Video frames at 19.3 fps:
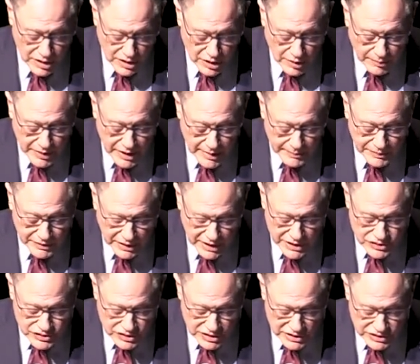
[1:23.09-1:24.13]
Your
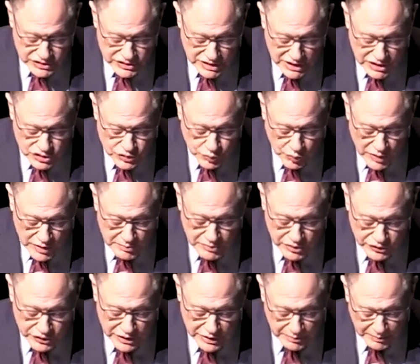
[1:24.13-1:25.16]
population exceeds 1
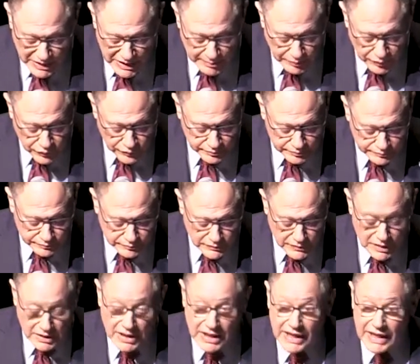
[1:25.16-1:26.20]
million people,
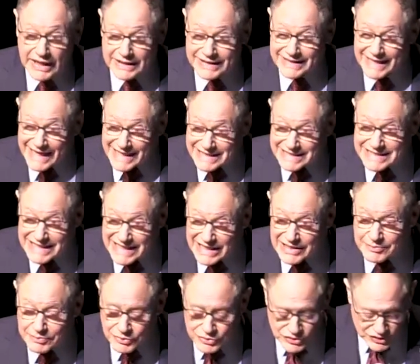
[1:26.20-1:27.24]
and
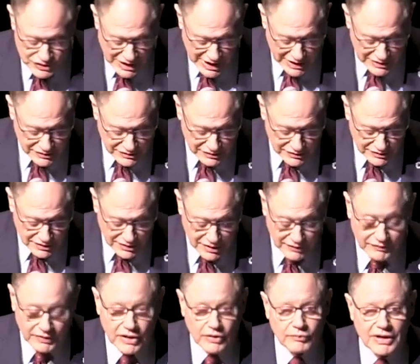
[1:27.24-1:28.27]
19%
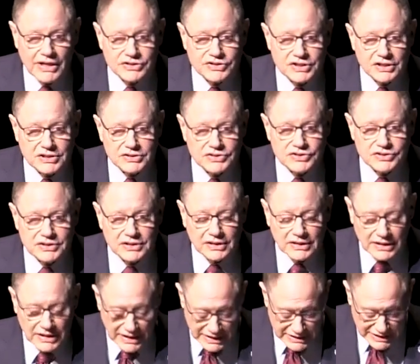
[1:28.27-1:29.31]
of our residents
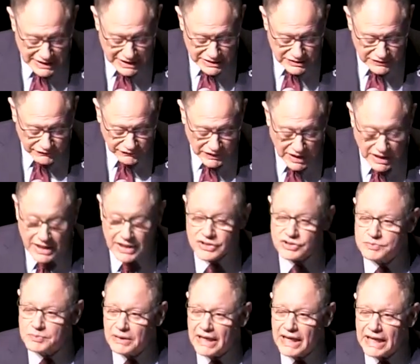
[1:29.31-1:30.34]
identify
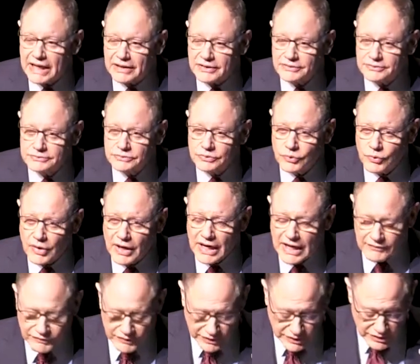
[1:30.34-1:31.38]
as Black or
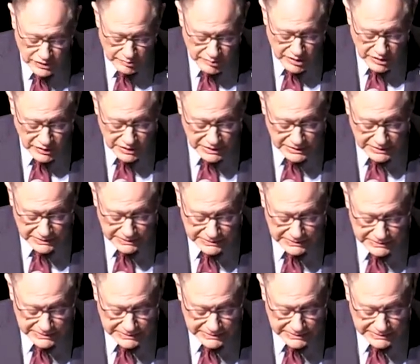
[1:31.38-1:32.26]
African American.